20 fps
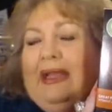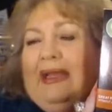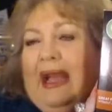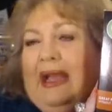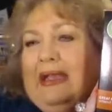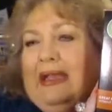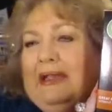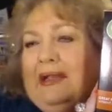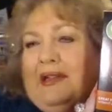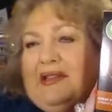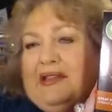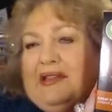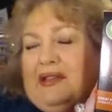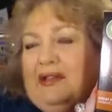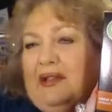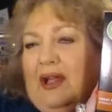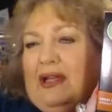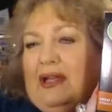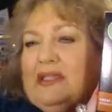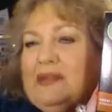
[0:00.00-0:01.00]
Again, I
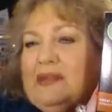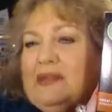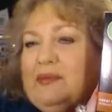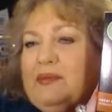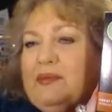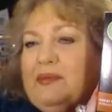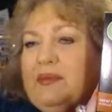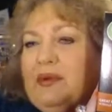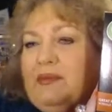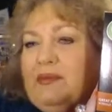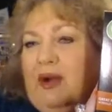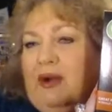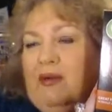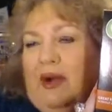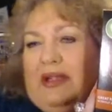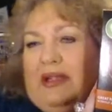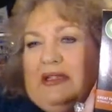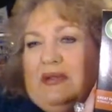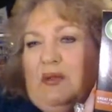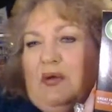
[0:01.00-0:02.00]
still like to put my
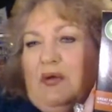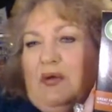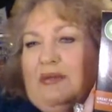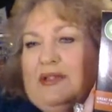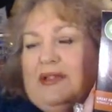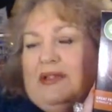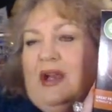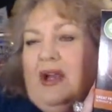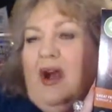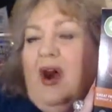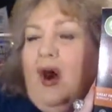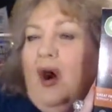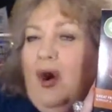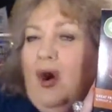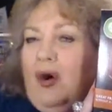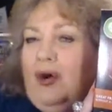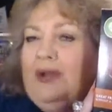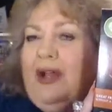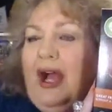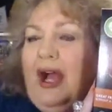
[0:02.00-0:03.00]
wax warmers
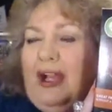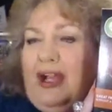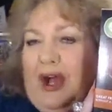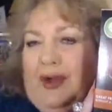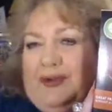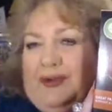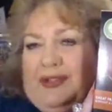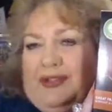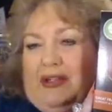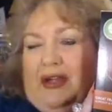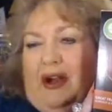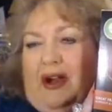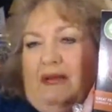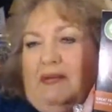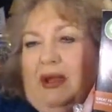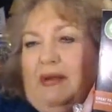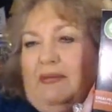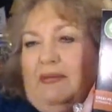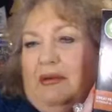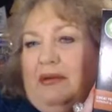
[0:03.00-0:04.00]
on a coaster.
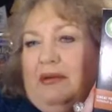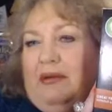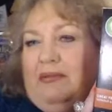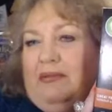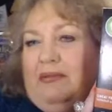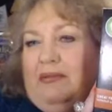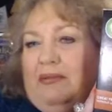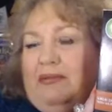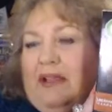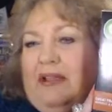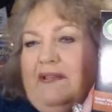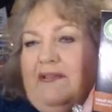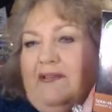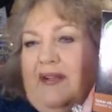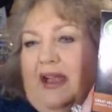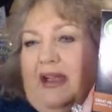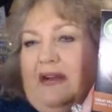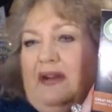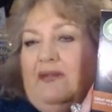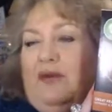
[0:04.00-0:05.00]
I'm a big
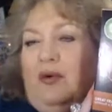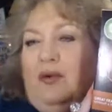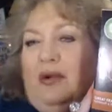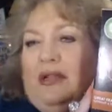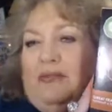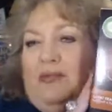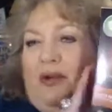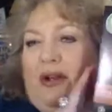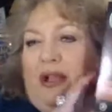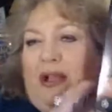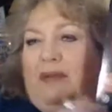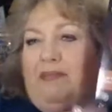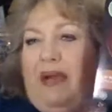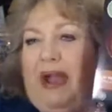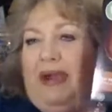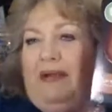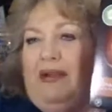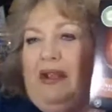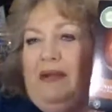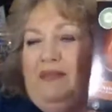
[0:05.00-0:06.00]
fan of always putting a
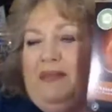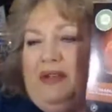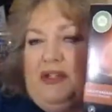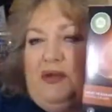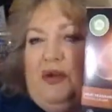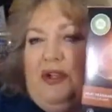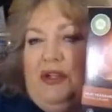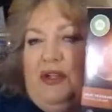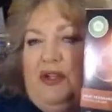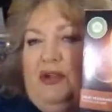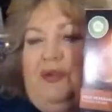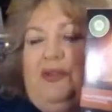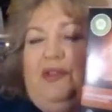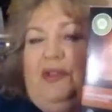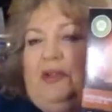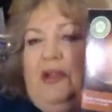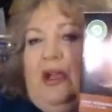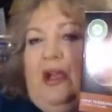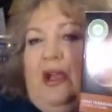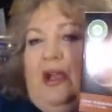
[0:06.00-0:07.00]
barrier between you
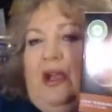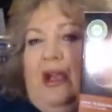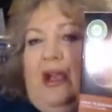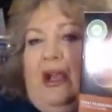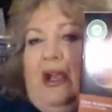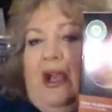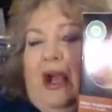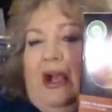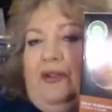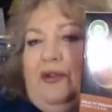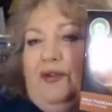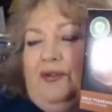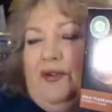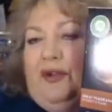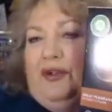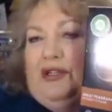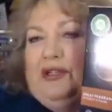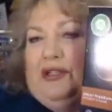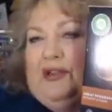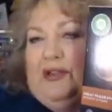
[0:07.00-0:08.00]
and the
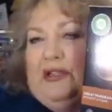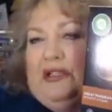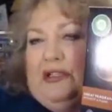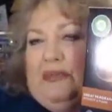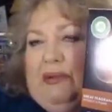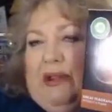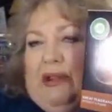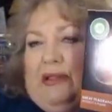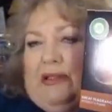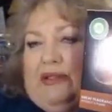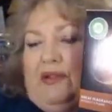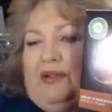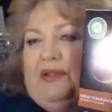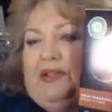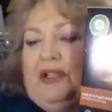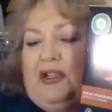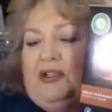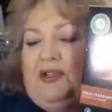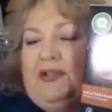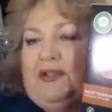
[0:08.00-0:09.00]
furniture that it's placed on.
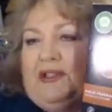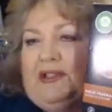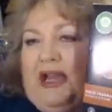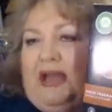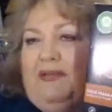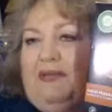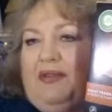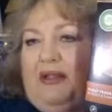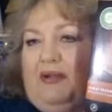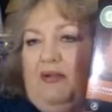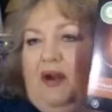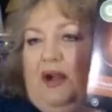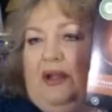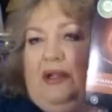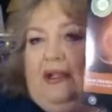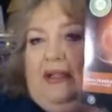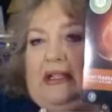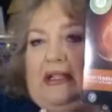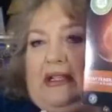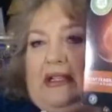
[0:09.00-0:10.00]
So you do the same thing,
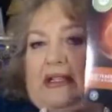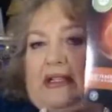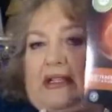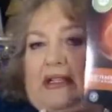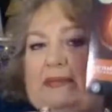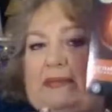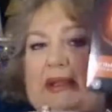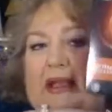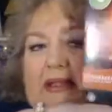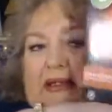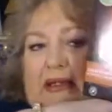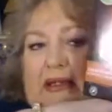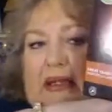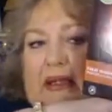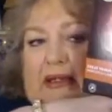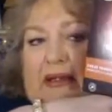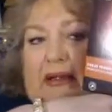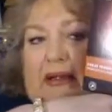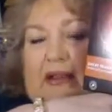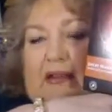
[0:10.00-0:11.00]
write your list, place it
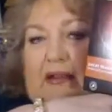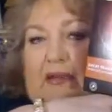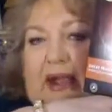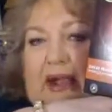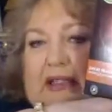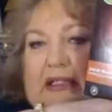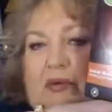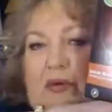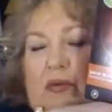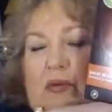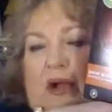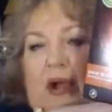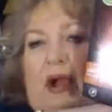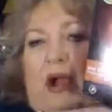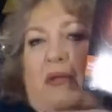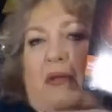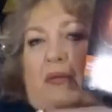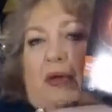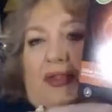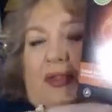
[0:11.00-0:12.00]
underneath the wax warmer,
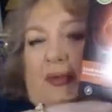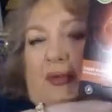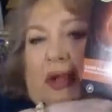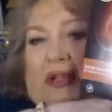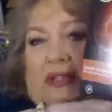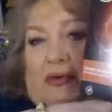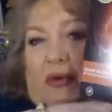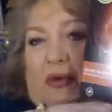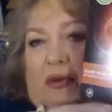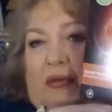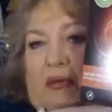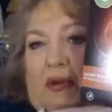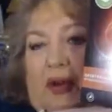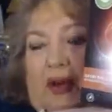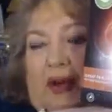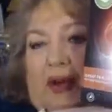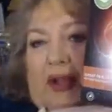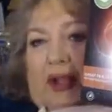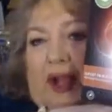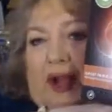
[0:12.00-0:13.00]
put the wax
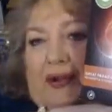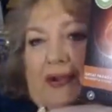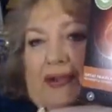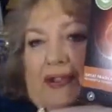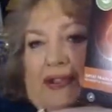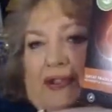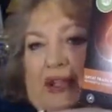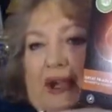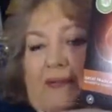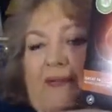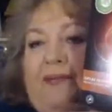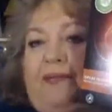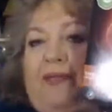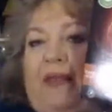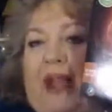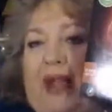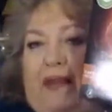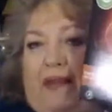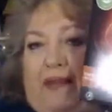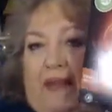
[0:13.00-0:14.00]
warmer on a coaster,
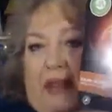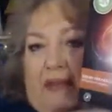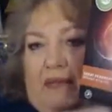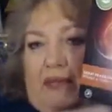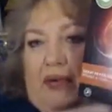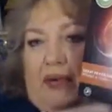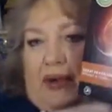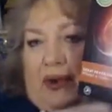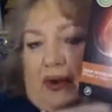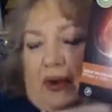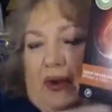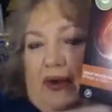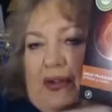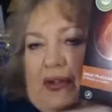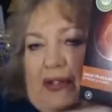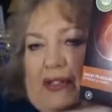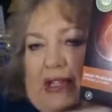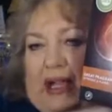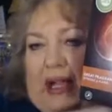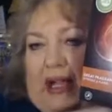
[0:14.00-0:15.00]
and then put it on
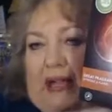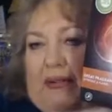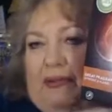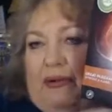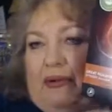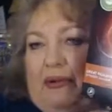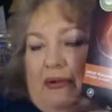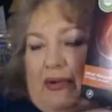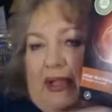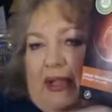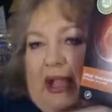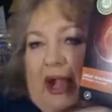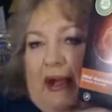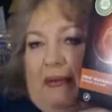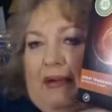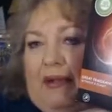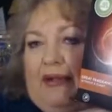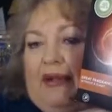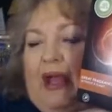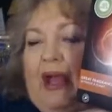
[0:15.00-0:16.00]
your table or your
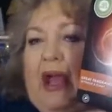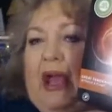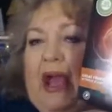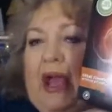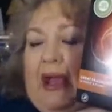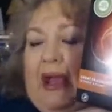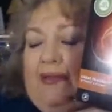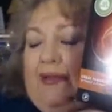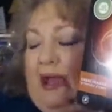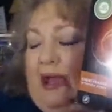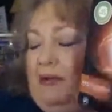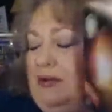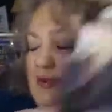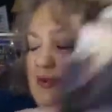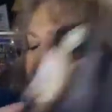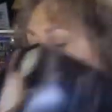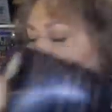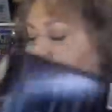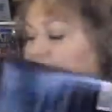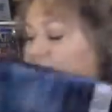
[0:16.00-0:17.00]
cupboard, and they will
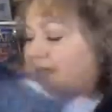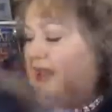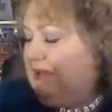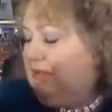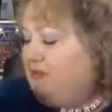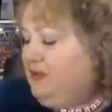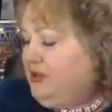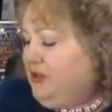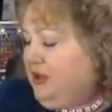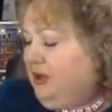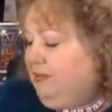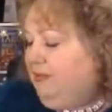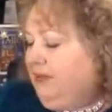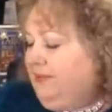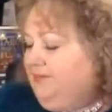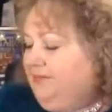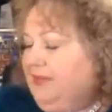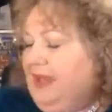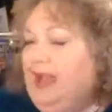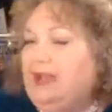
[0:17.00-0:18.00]
do the same job.
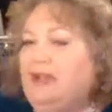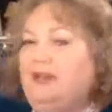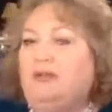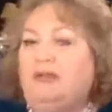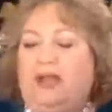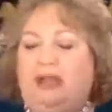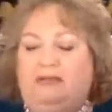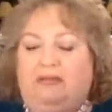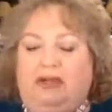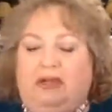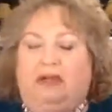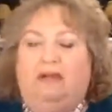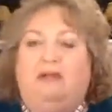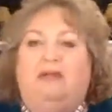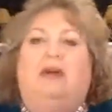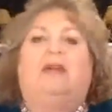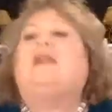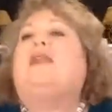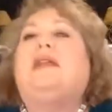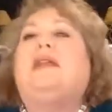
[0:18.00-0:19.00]
And you'll get,
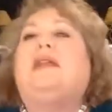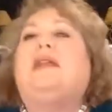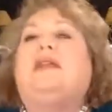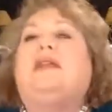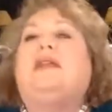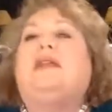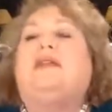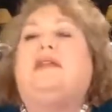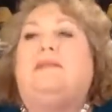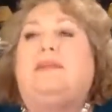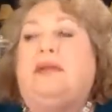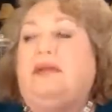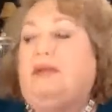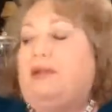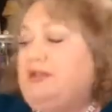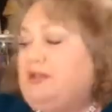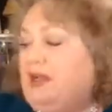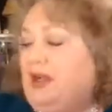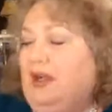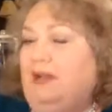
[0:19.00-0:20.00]
quite a lengthy period
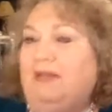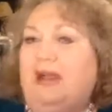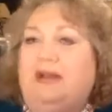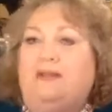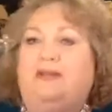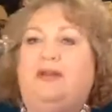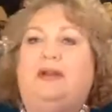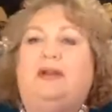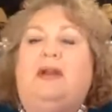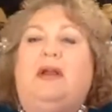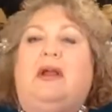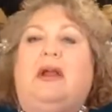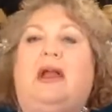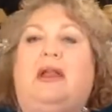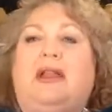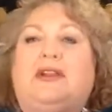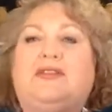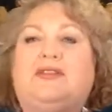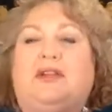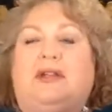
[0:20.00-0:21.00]
of time out of an
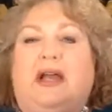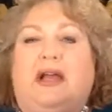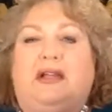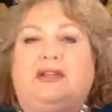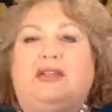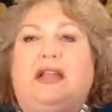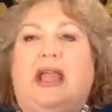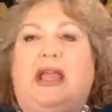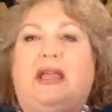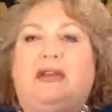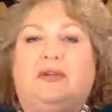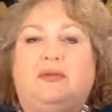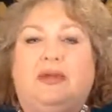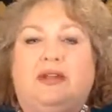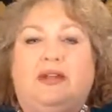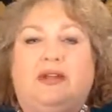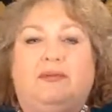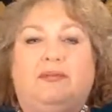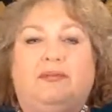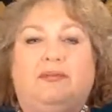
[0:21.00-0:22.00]
extra large
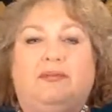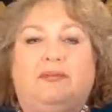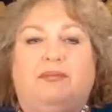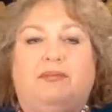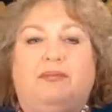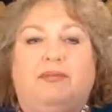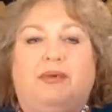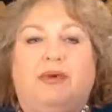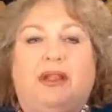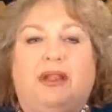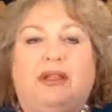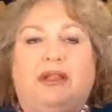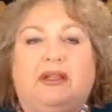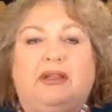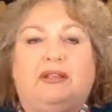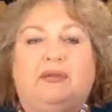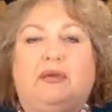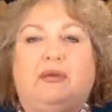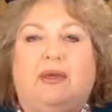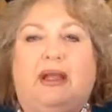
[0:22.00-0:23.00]
candle when you're putting it
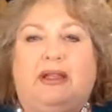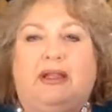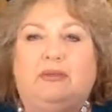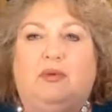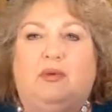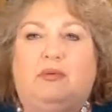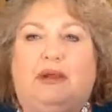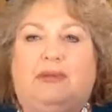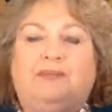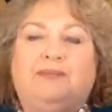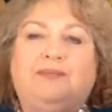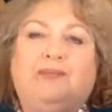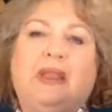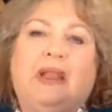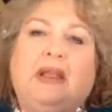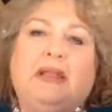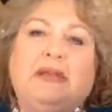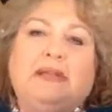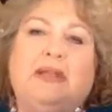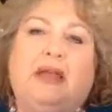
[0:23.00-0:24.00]
into a wax warmer.
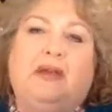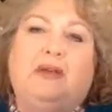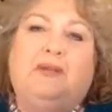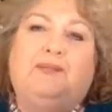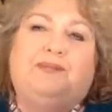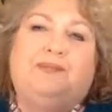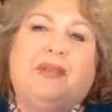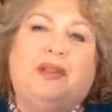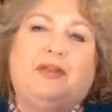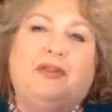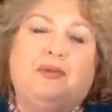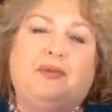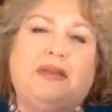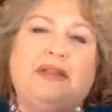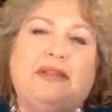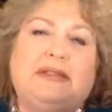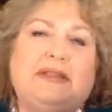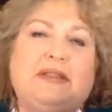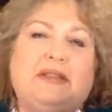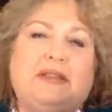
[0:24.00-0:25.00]
So the
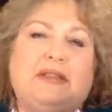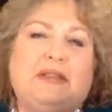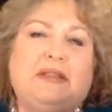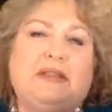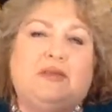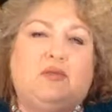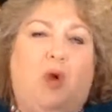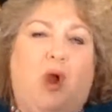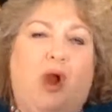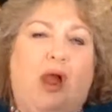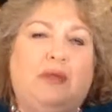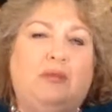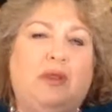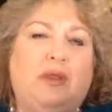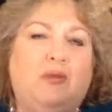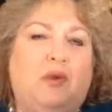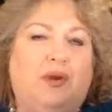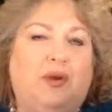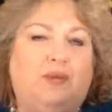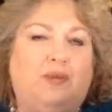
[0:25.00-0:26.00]
reasons why we
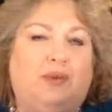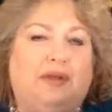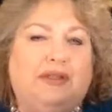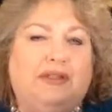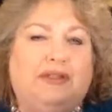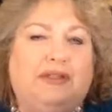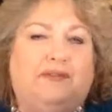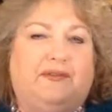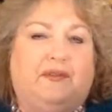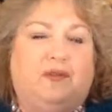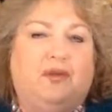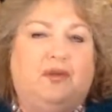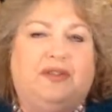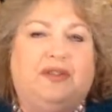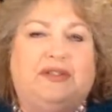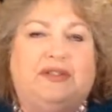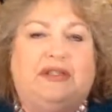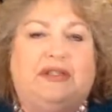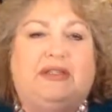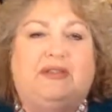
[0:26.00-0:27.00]
want to bring different
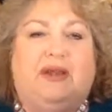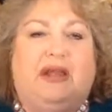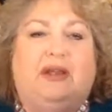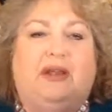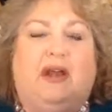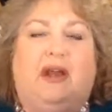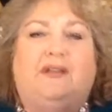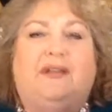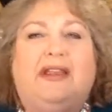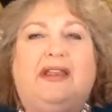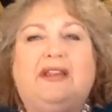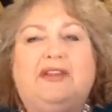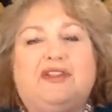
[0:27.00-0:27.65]
wishes into our life.